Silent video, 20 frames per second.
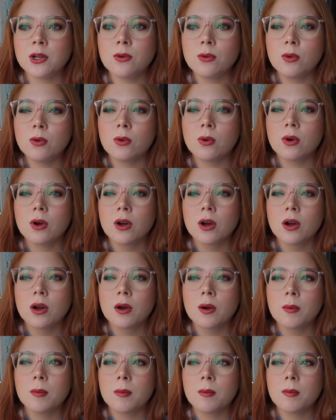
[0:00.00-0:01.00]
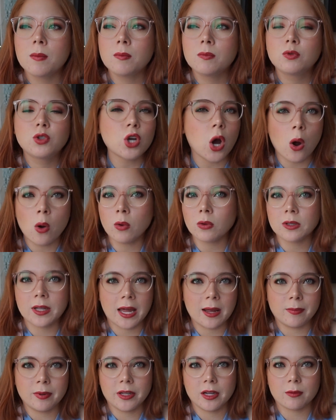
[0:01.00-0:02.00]
you don't
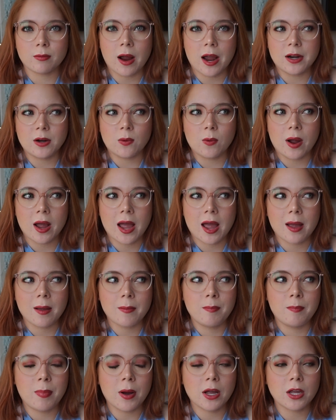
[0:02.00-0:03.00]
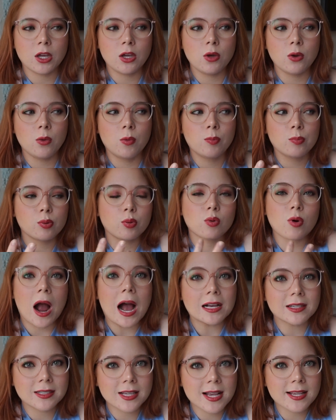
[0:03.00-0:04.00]
label it right away, but you
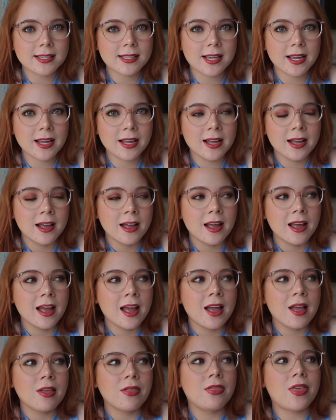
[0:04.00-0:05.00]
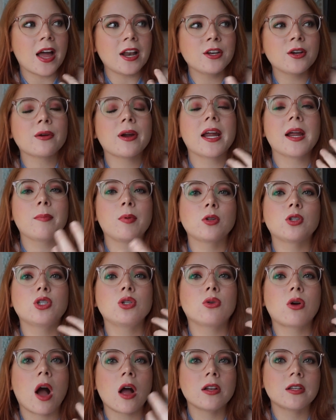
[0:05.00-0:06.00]
process it, then you're able to
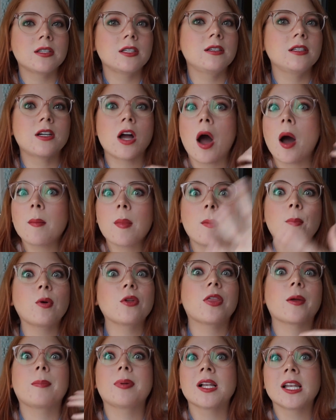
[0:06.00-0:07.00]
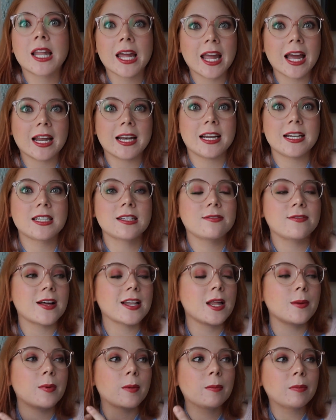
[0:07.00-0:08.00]
come up with a plan and
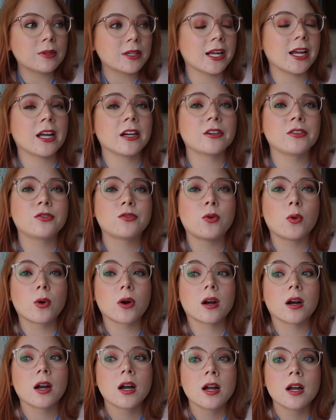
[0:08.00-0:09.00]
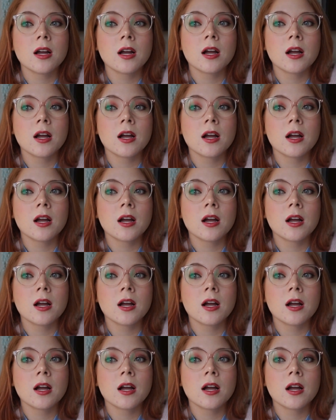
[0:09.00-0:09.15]
develop a plan for